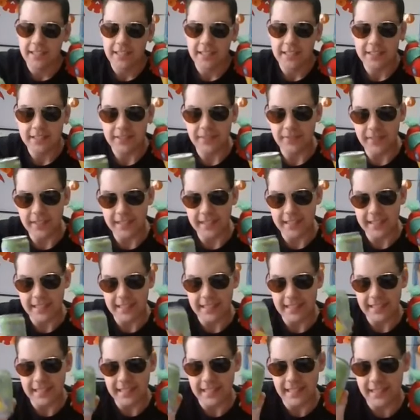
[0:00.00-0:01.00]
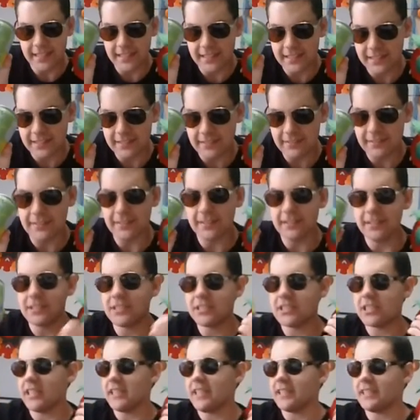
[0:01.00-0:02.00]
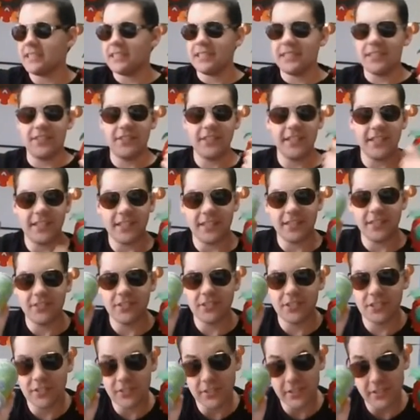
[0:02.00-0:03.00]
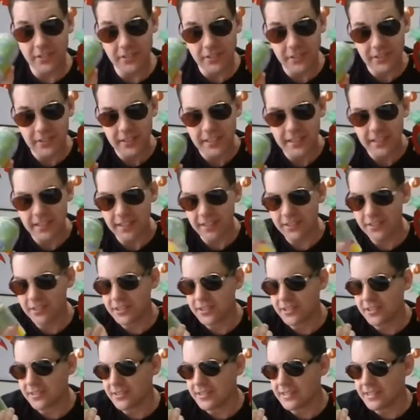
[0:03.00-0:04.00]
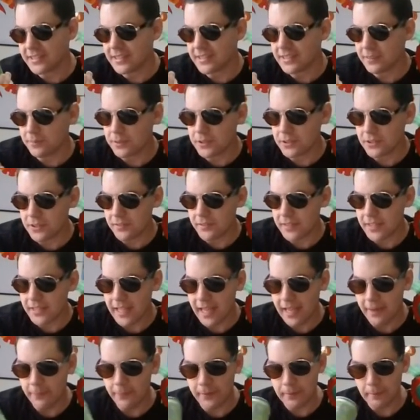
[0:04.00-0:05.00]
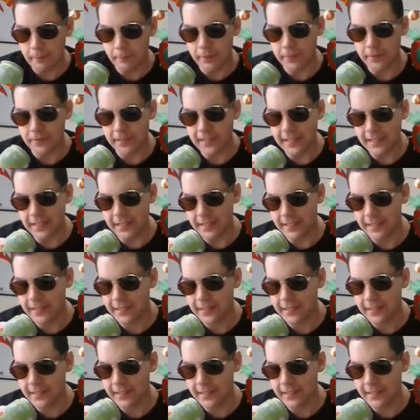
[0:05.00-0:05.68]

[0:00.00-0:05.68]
So I'm like, I shake a soda? Are you sure? Are you sure? Is this some sort of elaborate prank?